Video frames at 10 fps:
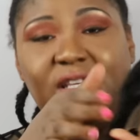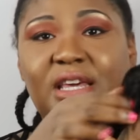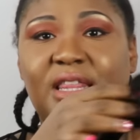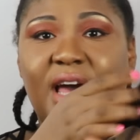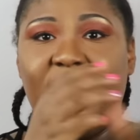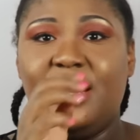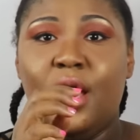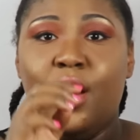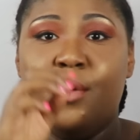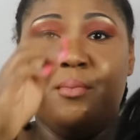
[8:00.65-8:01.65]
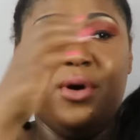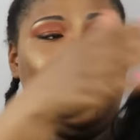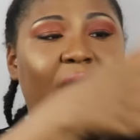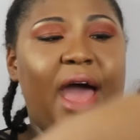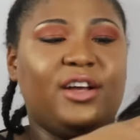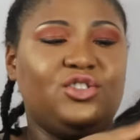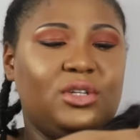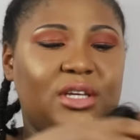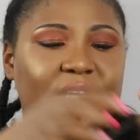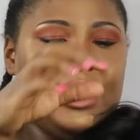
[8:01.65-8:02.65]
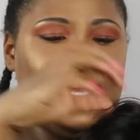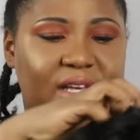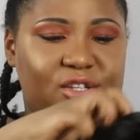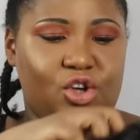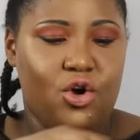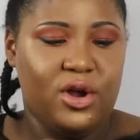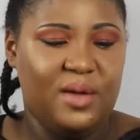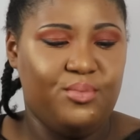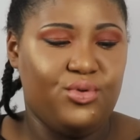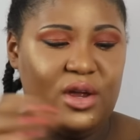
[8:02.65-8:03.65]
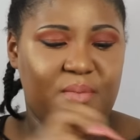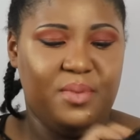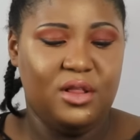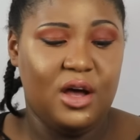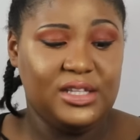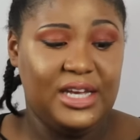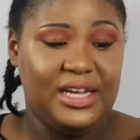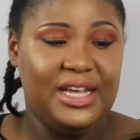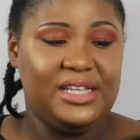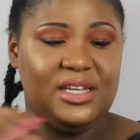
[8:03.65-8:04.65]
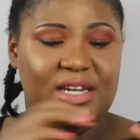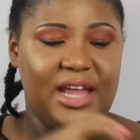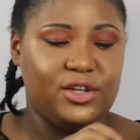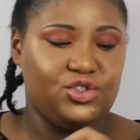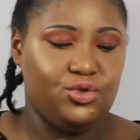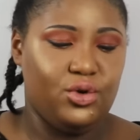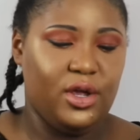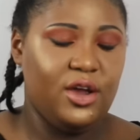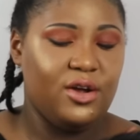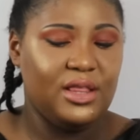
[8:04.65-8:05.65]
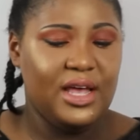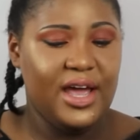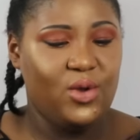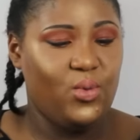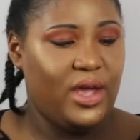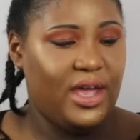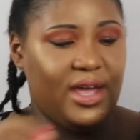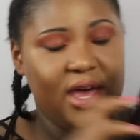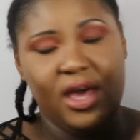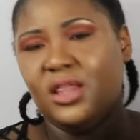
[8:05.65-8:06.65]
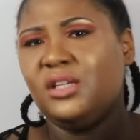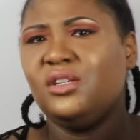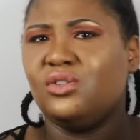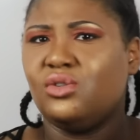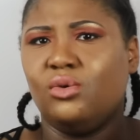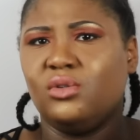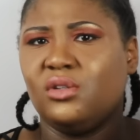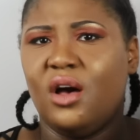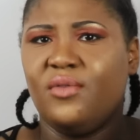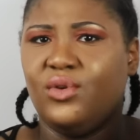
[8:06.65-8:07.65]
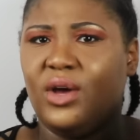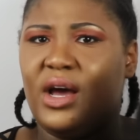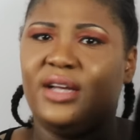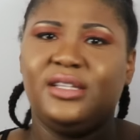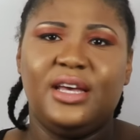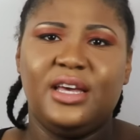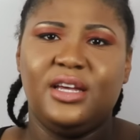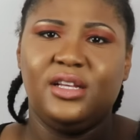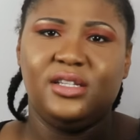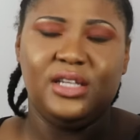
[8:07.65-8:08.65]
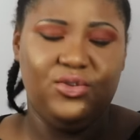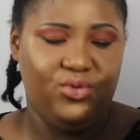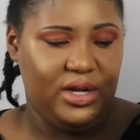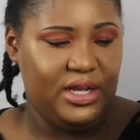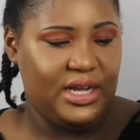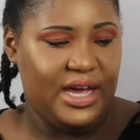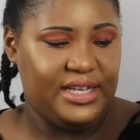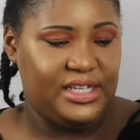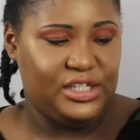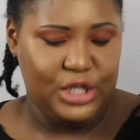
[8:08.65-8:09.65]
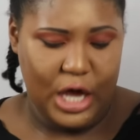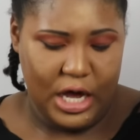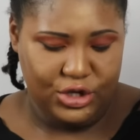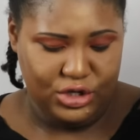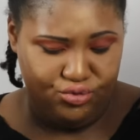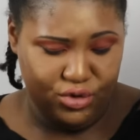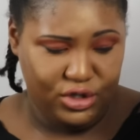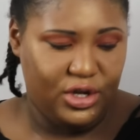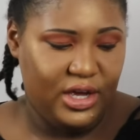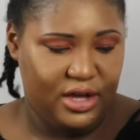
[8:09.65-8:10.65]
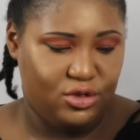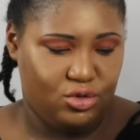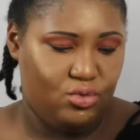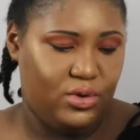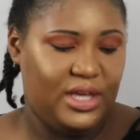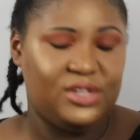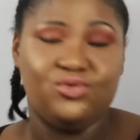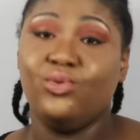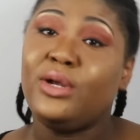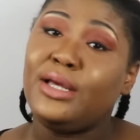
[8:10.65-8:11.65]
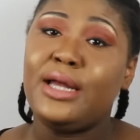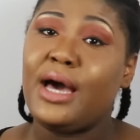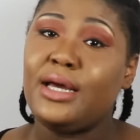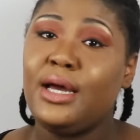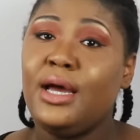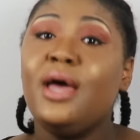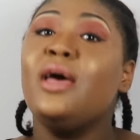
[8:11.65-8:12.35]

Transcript: see that, but it actually is already pre-plucked. It is a natural hairline wig. This is so soft, you guys. Like, it is really nice. It's not, you can run your hand through it. It's really not a,